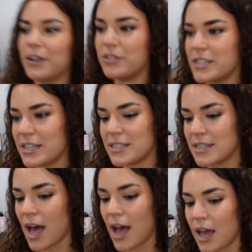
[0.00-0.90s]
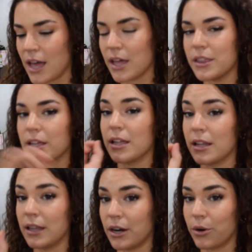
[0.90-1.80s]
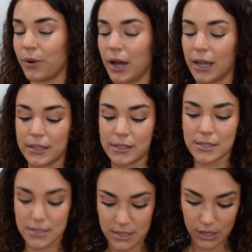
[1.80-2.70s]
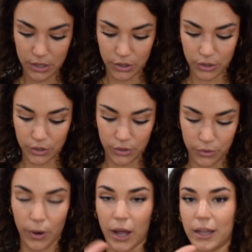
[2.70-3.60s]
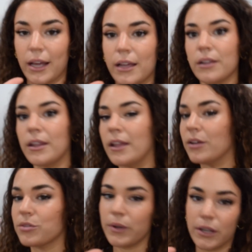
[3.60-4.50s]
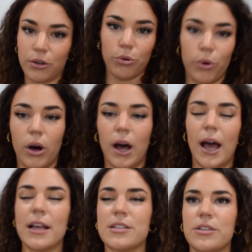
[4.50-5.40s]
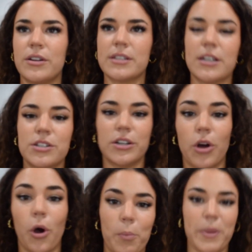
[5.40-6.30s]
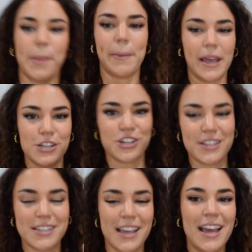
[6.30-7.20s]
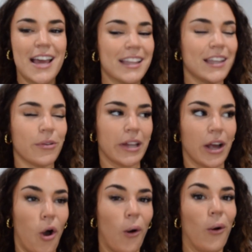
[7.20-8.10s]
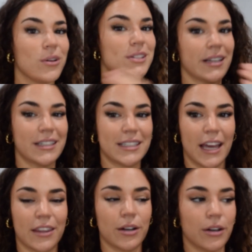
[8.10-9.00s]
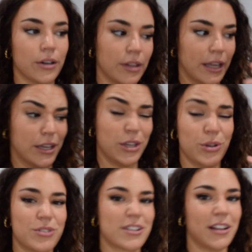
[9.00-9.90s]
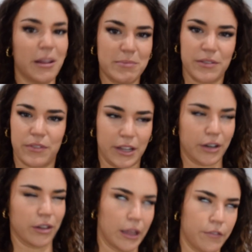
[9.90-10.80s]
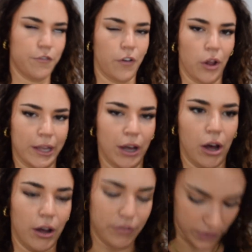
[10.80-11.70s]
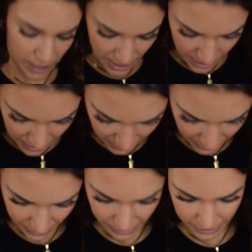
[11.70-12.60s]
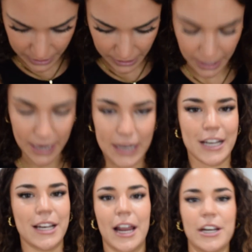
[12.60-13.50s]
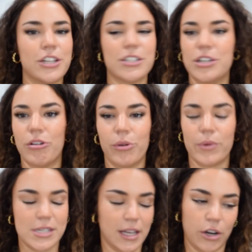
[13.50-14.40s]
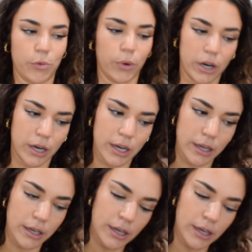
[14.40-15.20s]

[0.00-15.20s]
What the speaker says: news is that the glitter ones, while like they looked really cool, as soon as I tried to open the pages, they were like all stuck together and like huge clumps of glitter like falling off, and I just knew it wasn't gonna work.